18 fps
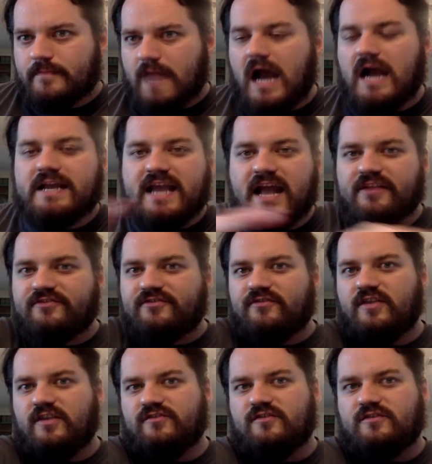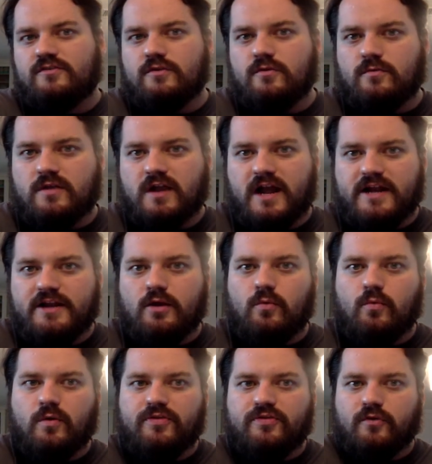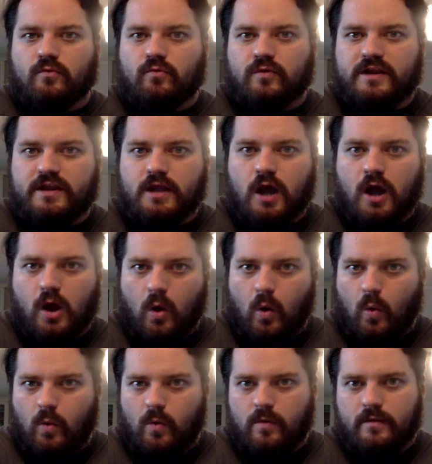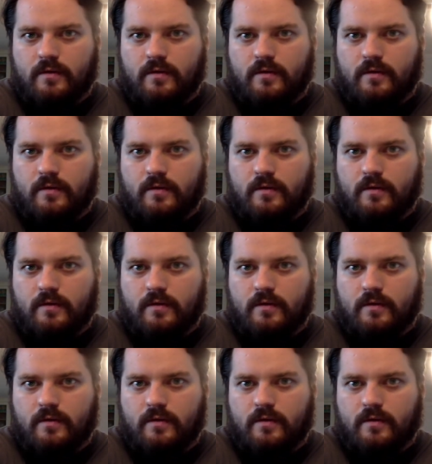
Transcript: against this new Kaido with the Ryo